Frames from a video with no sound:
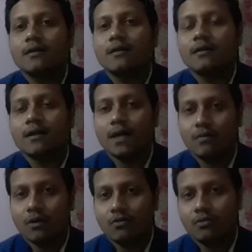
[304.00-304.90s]

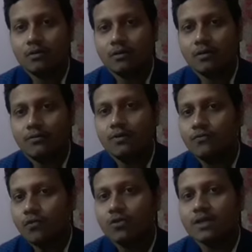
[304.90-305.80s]
about few
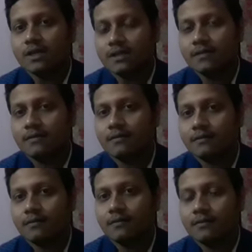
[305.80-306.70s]
forces.
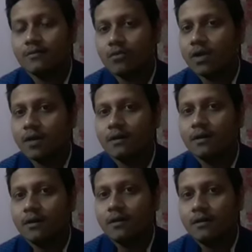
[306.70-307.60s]
Okay,
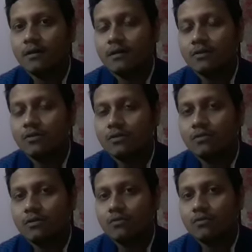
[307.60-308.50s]

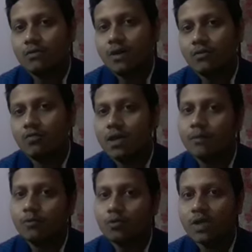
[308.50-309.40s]
and we
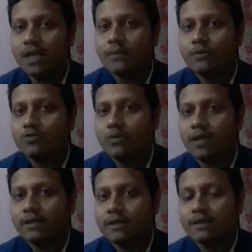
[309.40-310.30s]
have to
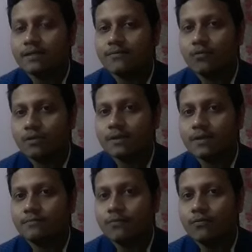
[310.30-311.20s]
recapitulate these
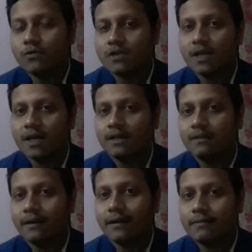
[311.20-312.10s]
forces before starting
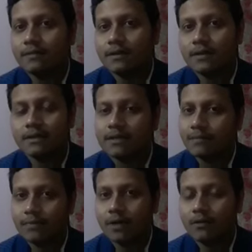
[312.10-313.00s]
the gravitation
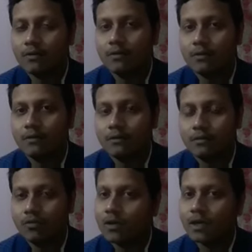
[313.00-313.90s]
chapter.
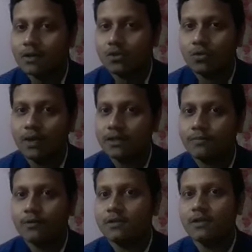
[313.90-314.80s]
Okay, so let's
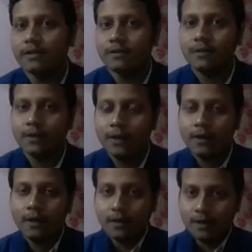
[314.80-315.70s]
proceed.
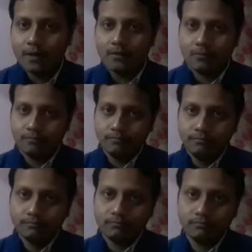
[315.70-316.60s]
Now
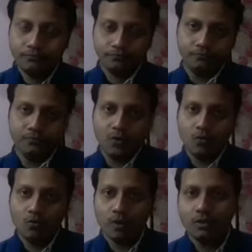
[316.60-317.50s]

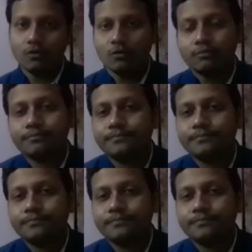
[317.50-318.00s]
we know